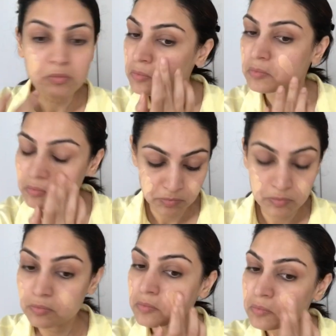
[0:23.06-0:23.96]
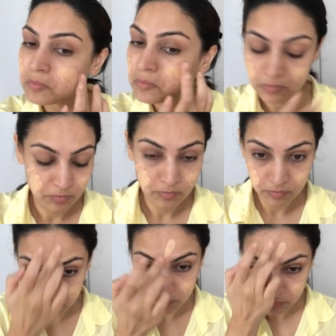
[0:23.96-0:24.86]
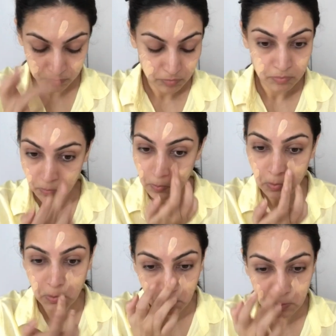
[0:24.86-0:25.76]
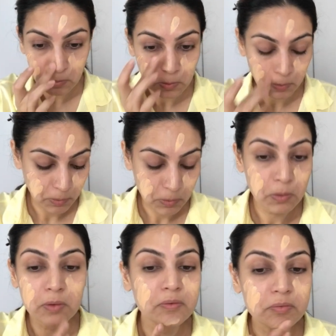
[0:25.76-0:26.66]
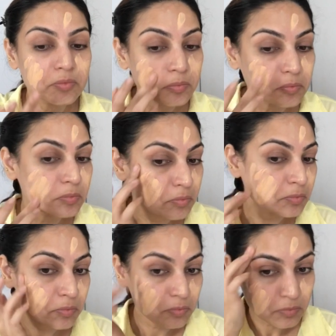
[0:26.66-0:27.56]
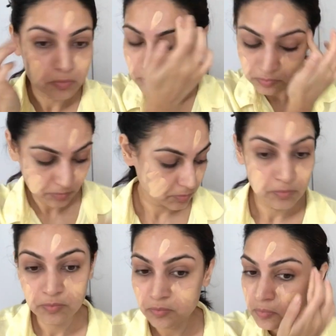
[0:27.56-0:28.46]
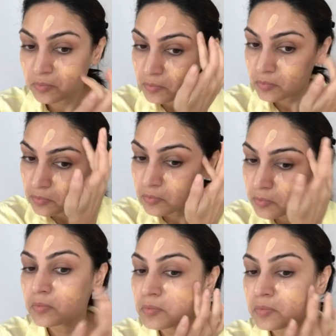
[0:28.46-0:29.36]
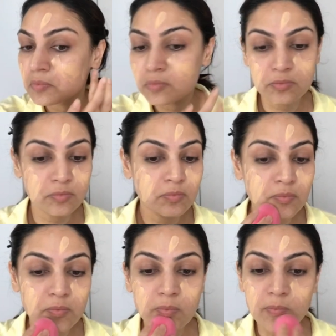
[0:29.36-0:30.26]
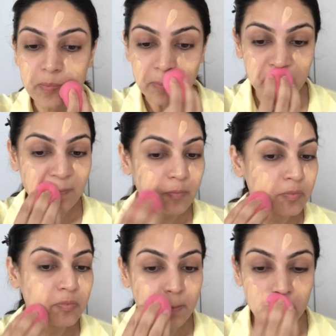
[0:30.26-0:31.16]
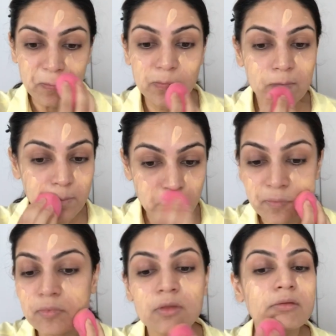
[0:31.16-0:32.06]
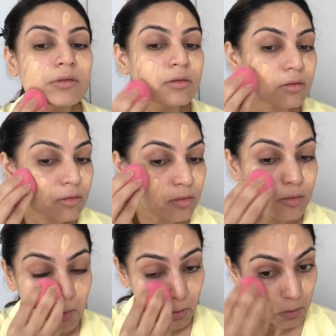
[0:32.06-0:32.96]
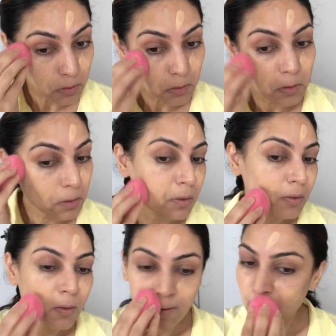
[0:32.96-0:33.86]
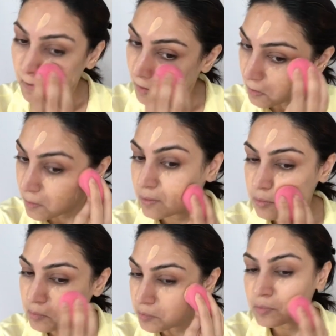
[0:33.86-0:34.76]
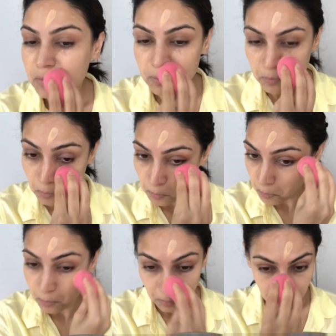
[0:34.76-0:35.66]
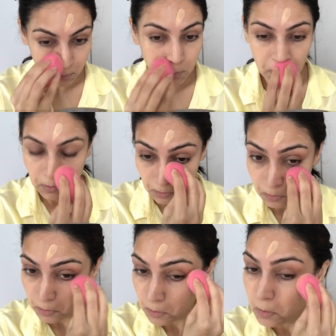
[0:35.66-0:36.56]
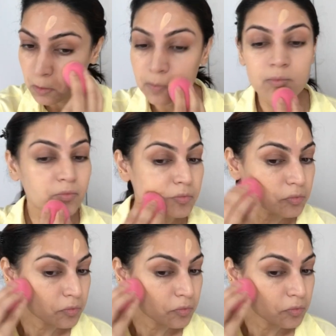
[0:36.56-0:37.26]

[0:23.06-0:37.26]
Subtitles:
my complexion first with a foundation. I'm using MAC Studio Fix in NC25. This is my go-to foundation. It gives me fantastic coverage and looks amazing in photos and under lights. I've taken some of it and I'm just blending it out with a beauty blender.